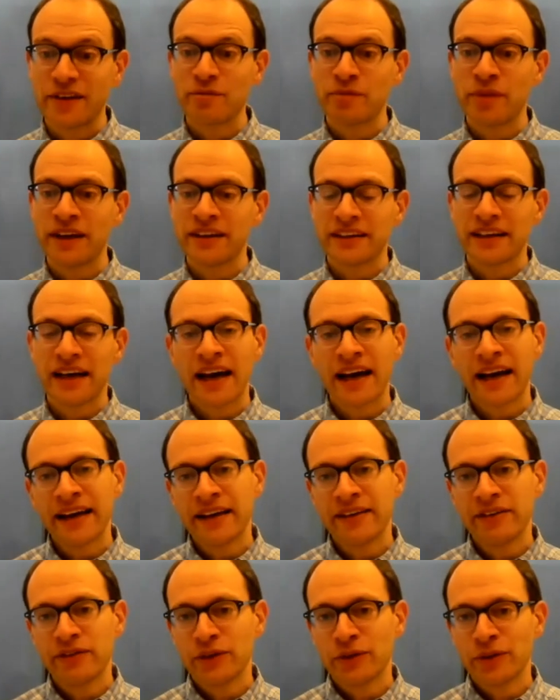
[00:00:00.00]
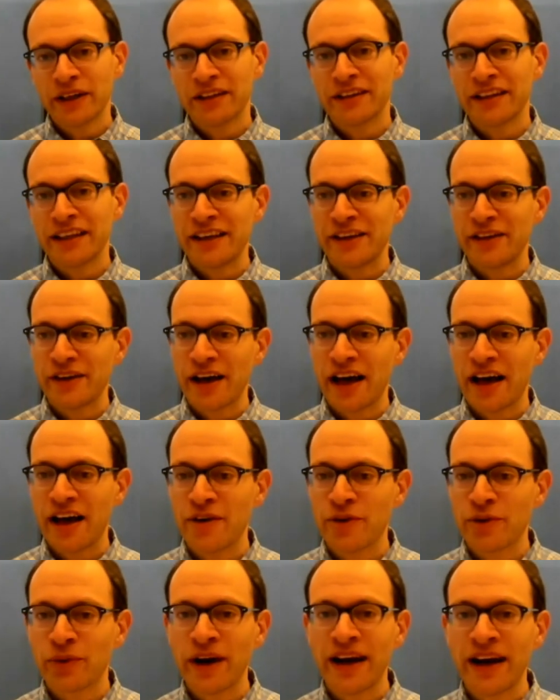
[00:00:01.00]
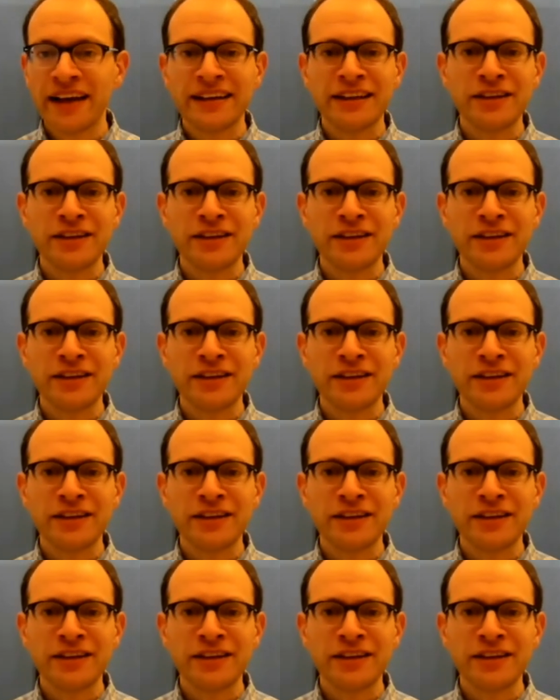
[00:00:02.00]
but I quickly ran